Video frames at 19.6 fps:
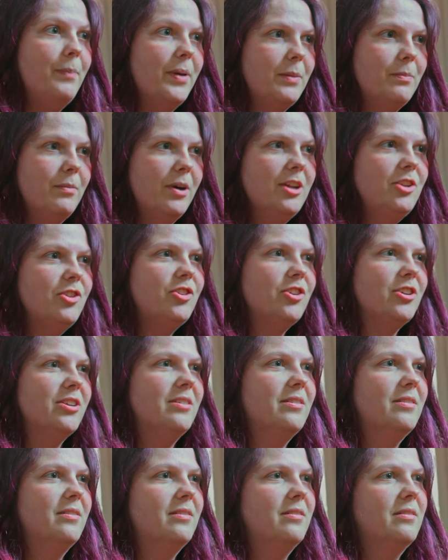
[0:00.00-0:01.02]
Bit much?
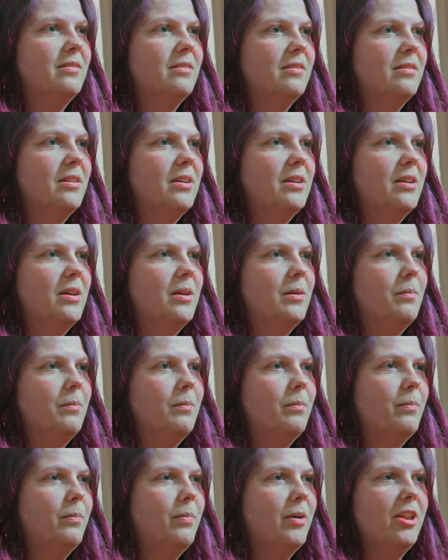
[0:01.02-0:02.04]

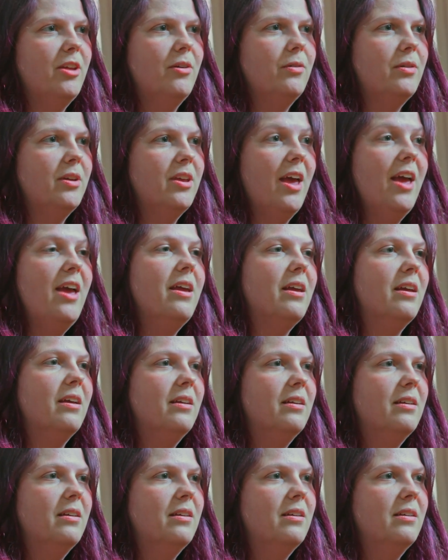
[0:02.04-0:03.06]
But okay,